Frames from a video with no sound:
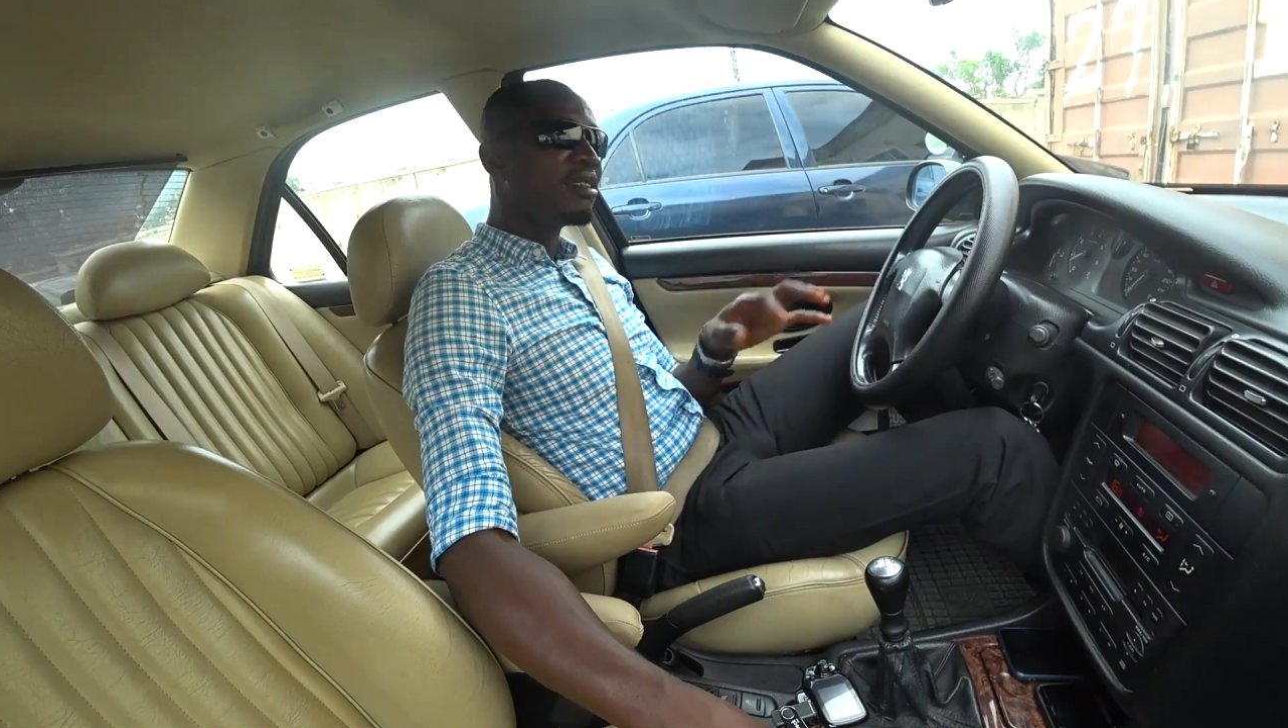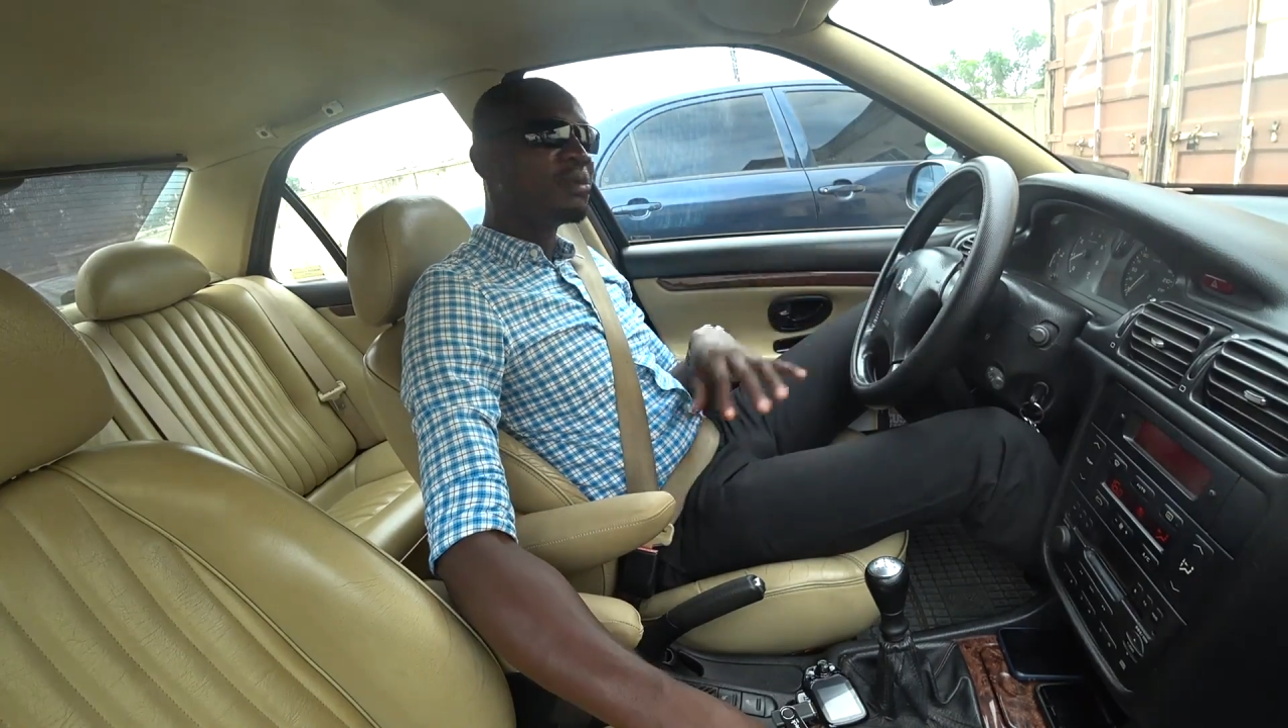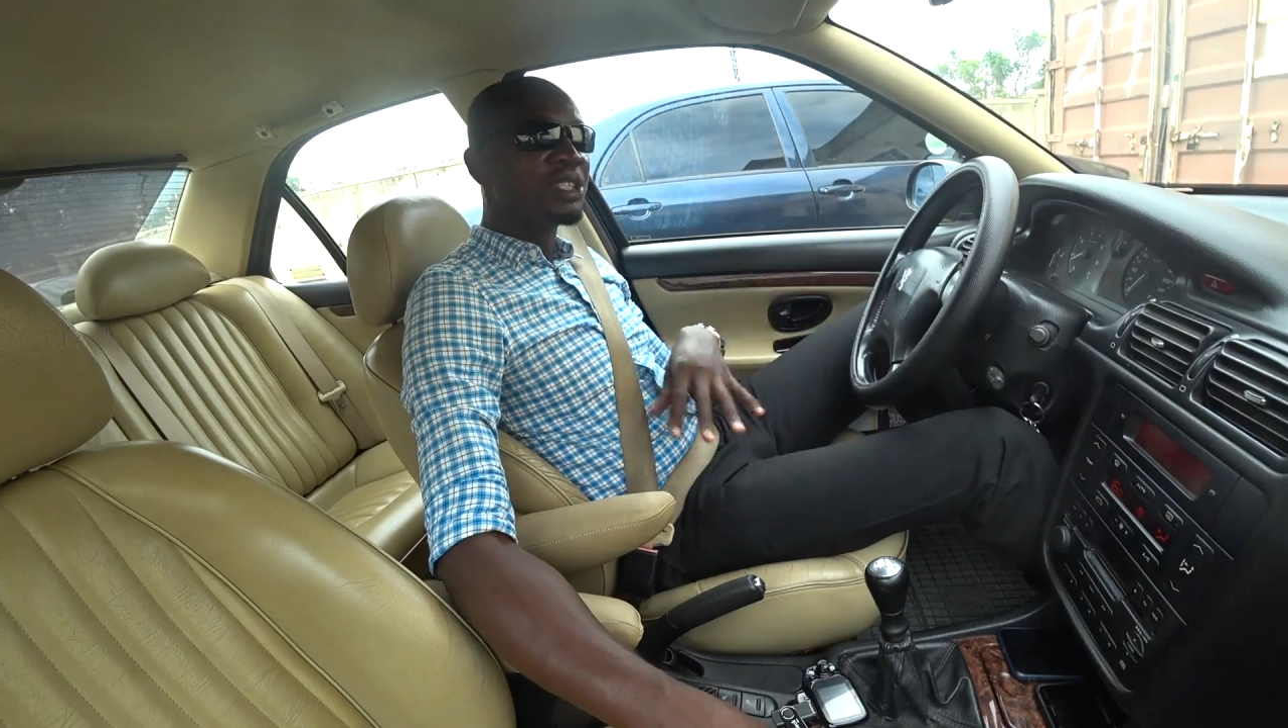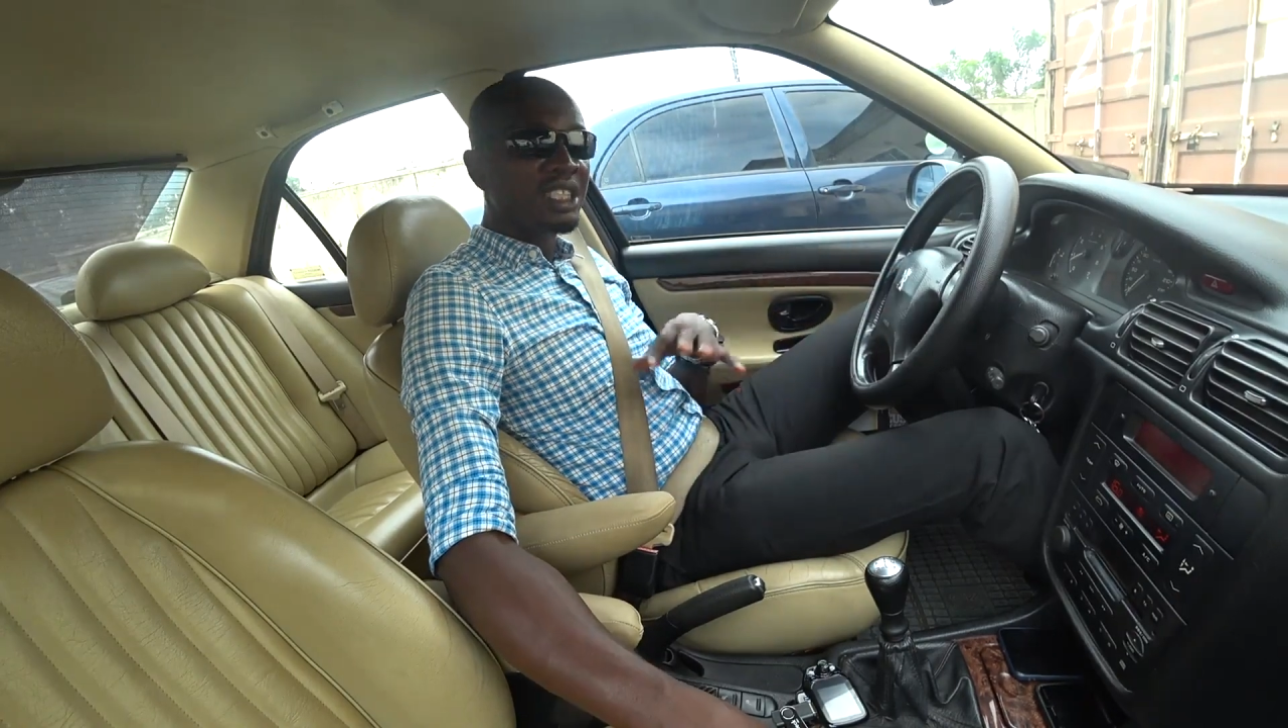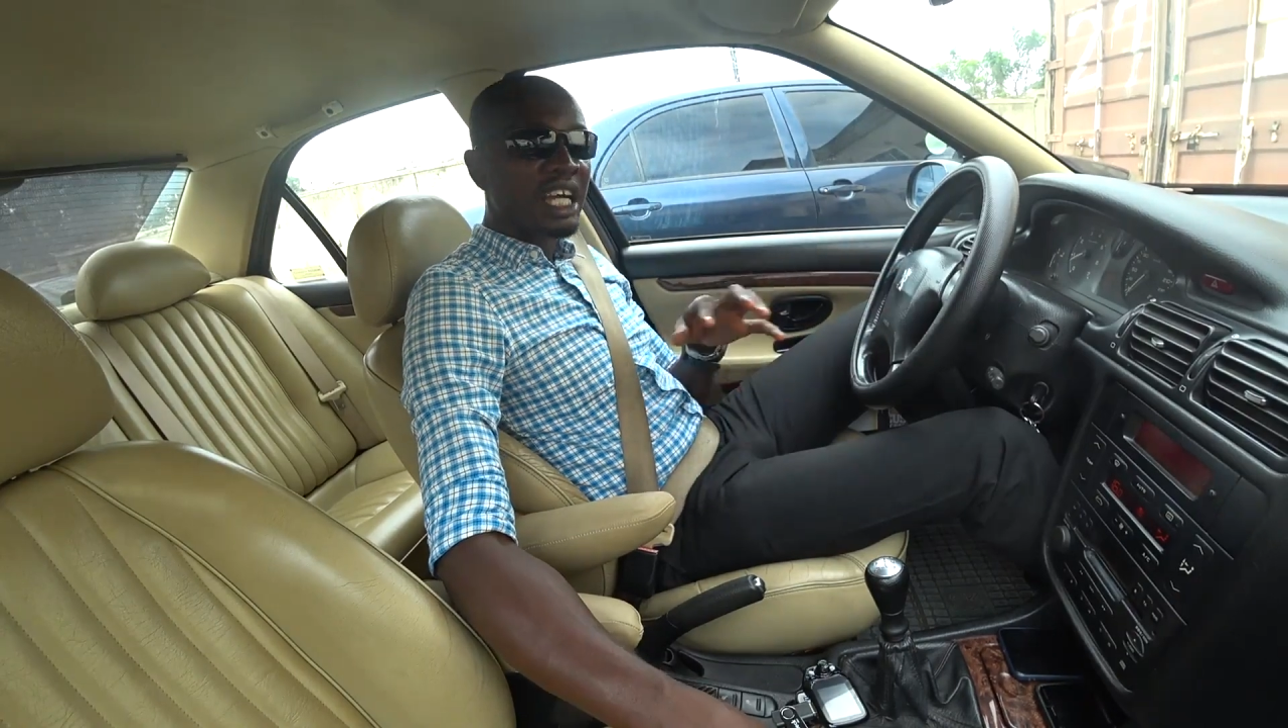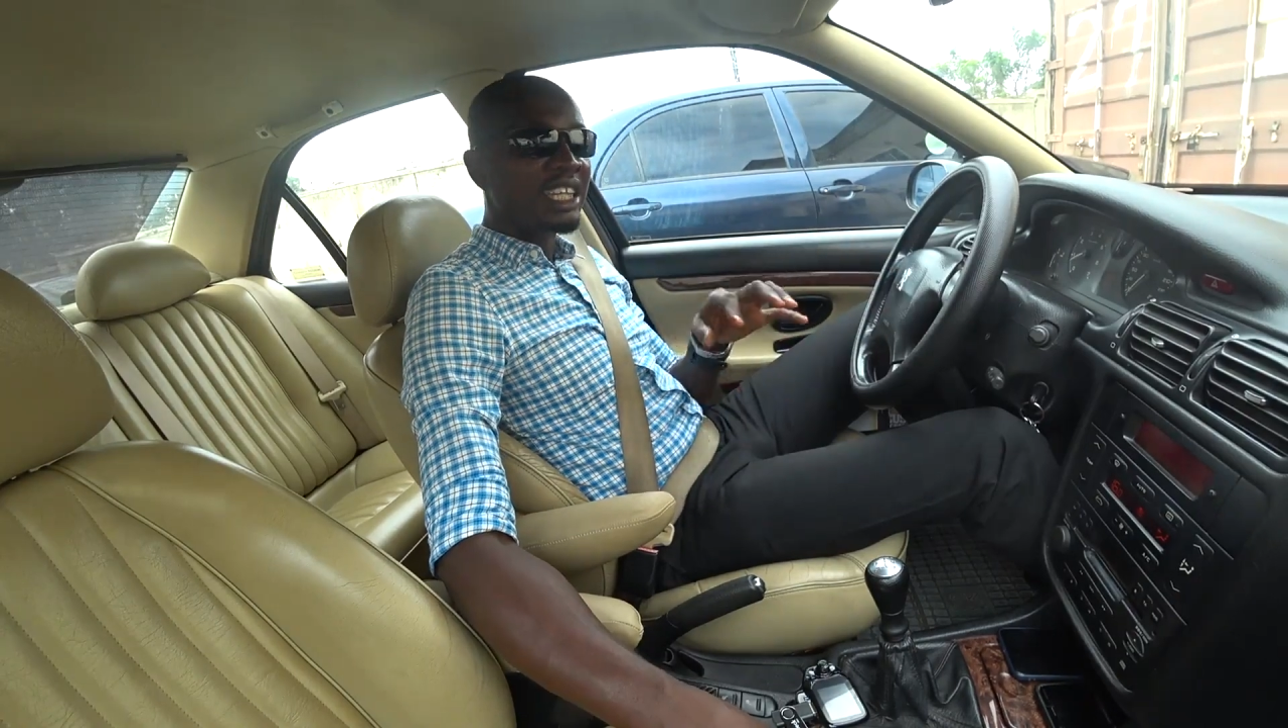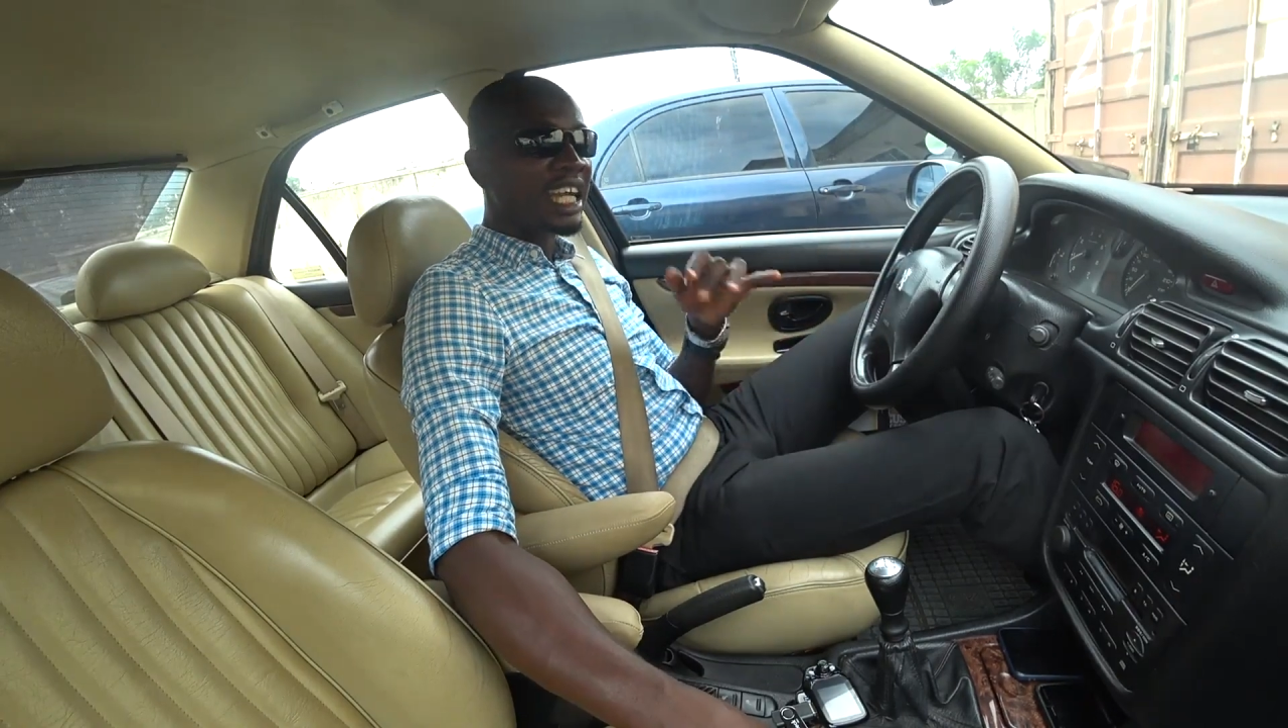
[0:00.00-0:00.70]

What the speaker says: most are